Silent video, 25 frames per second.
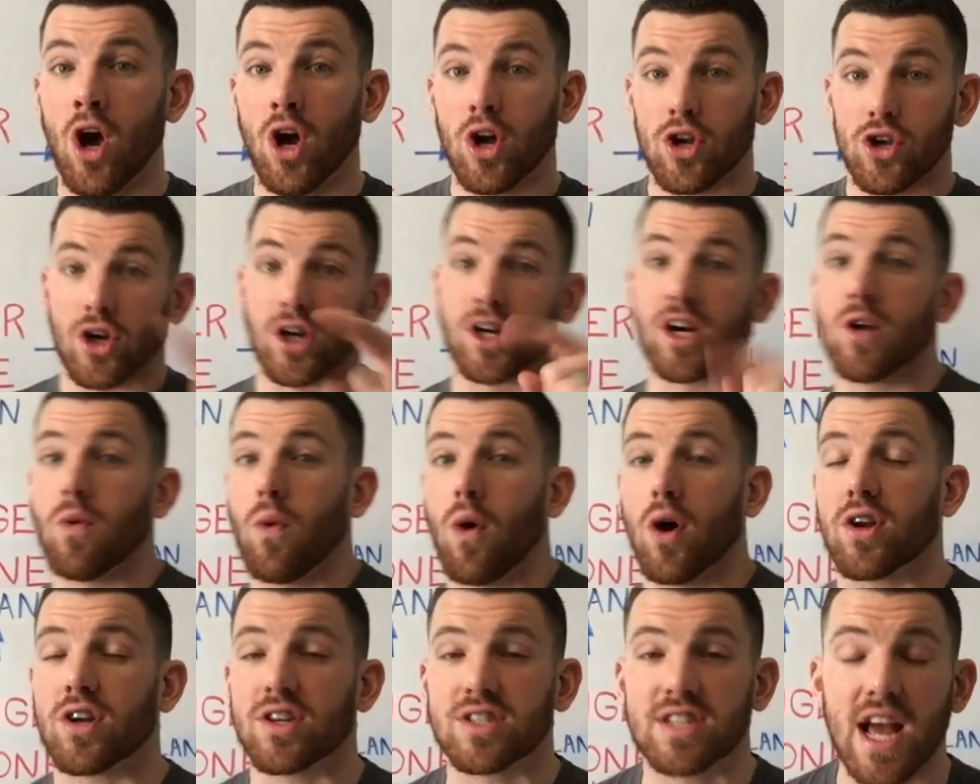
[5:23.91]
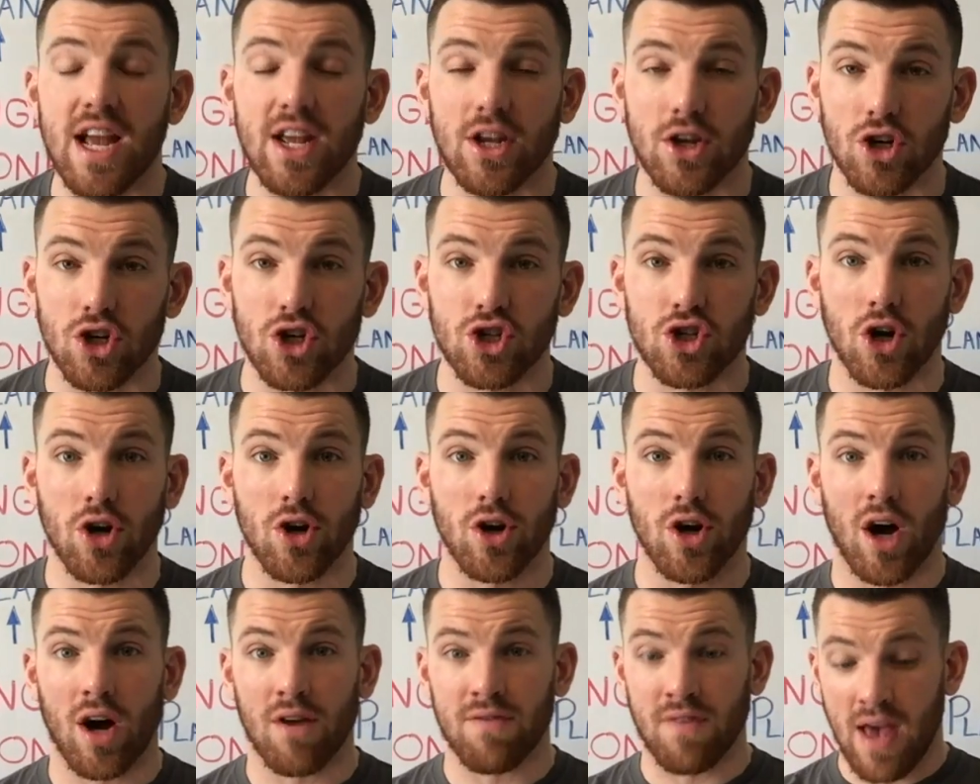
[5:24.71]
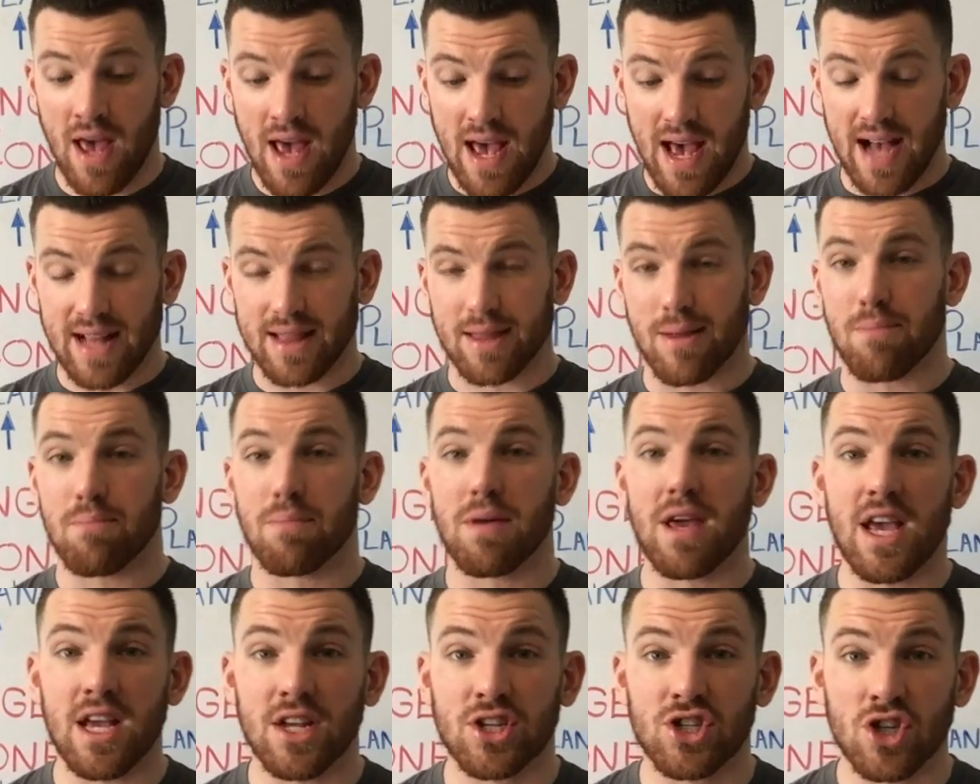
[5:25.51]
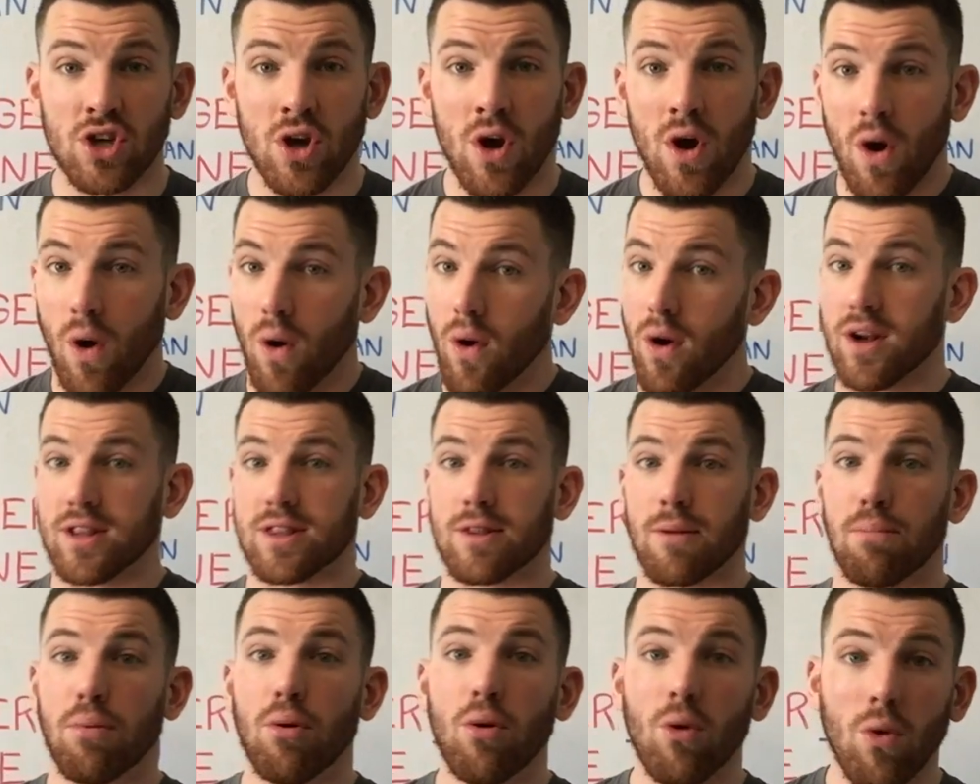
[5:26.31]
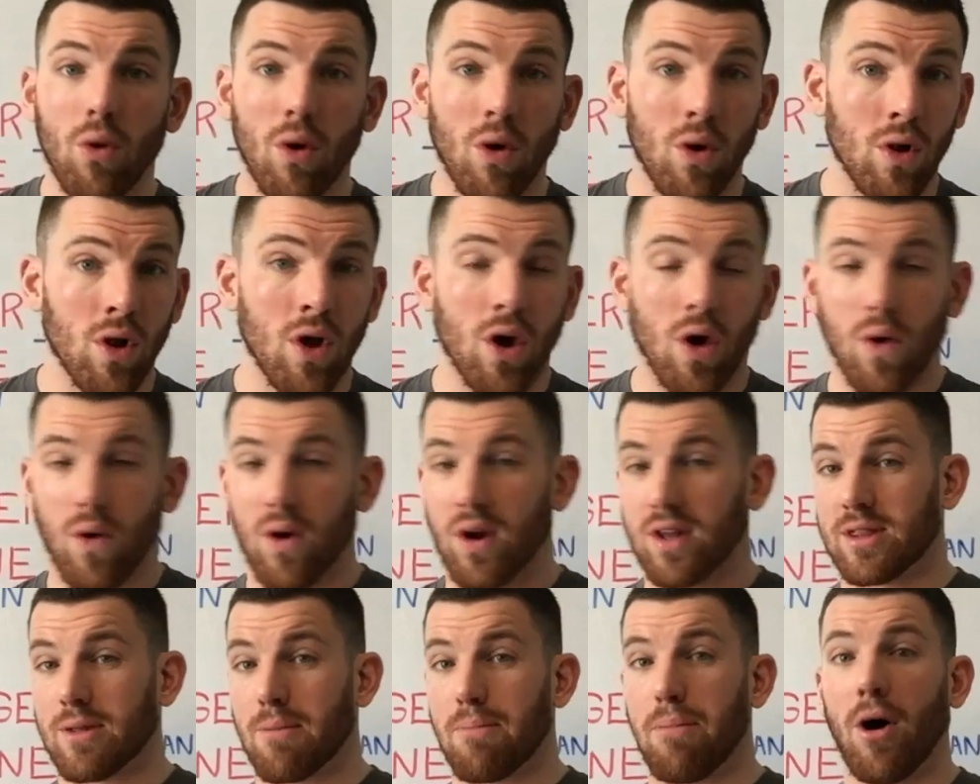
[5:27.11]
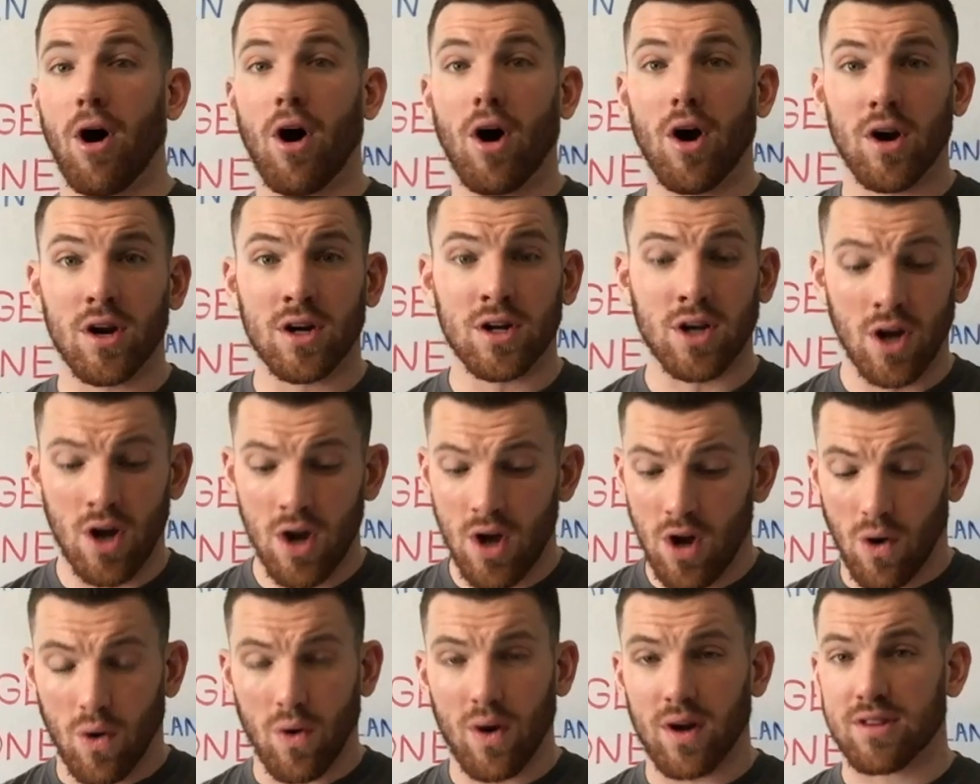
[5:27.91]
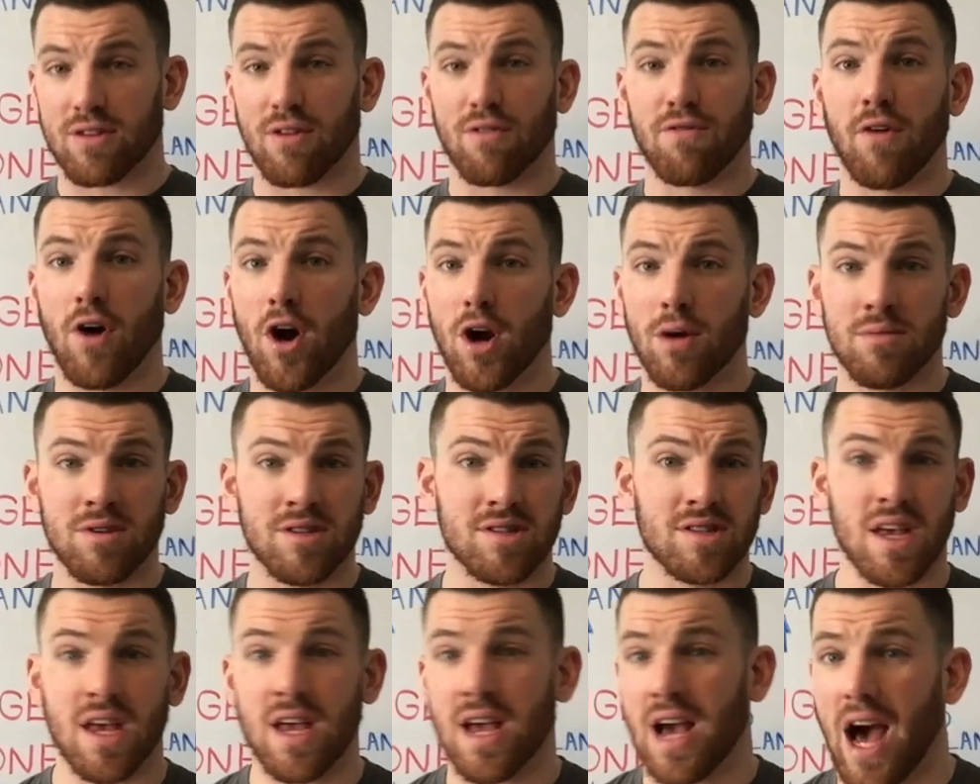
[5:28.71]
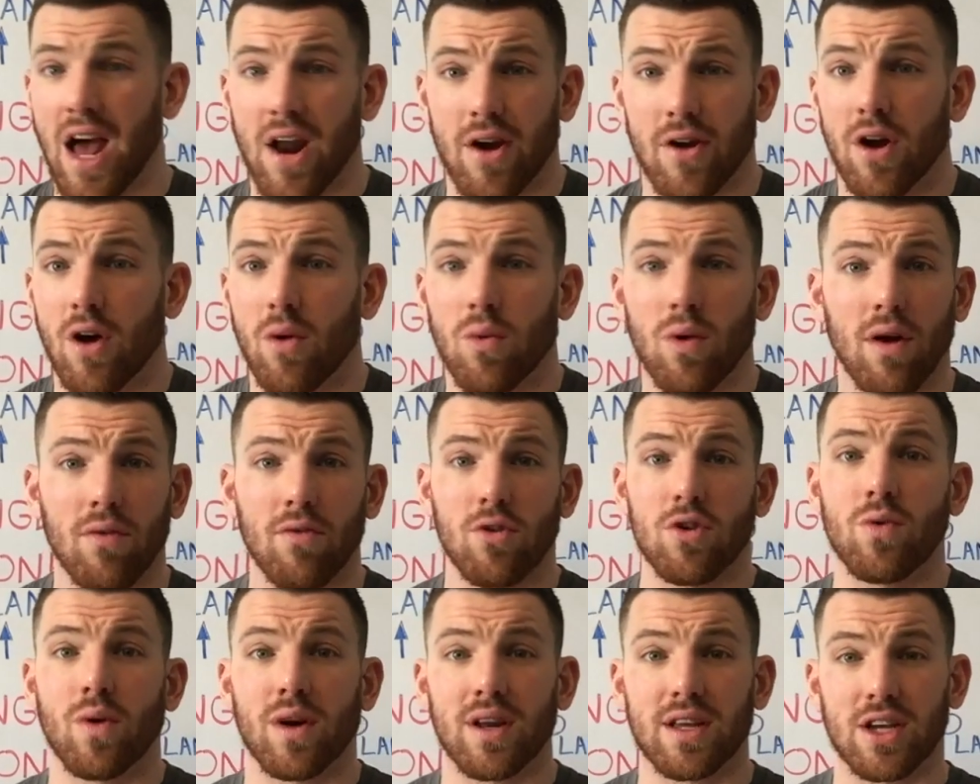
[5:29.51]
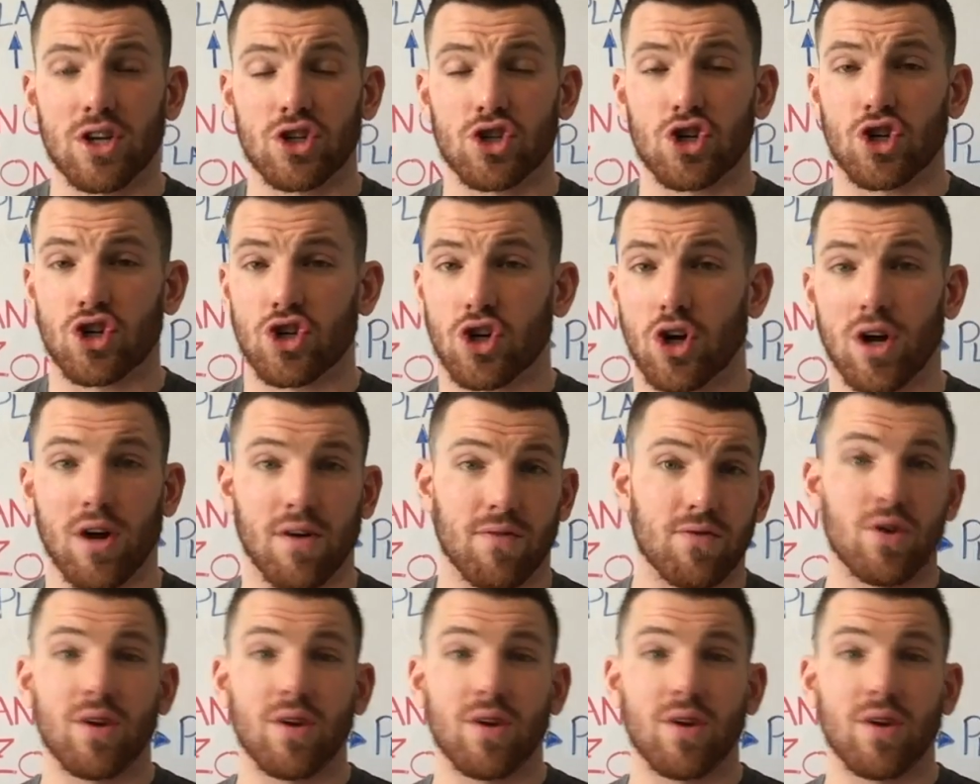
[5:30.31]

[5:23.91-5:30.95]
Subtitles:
you're going to want to take your shirt off at the beach or at the pool or at the park or at the pharmacy, I don't know, wherever you want to get your shirt off.